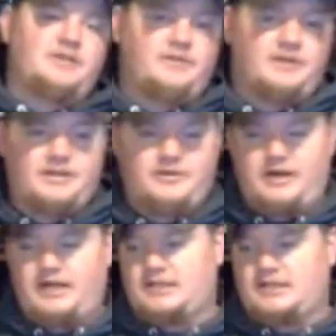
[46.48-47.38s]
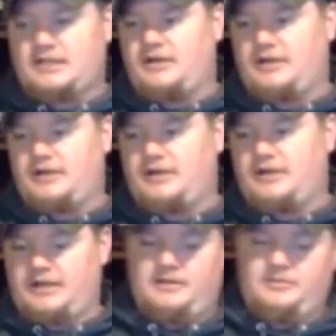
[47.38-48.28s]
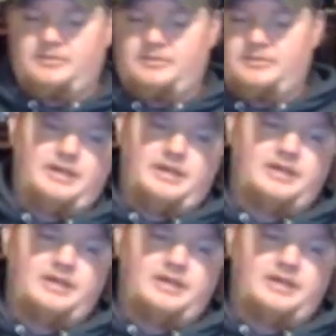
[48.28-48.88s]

So I figured I'd crack it tonight and we'll see what we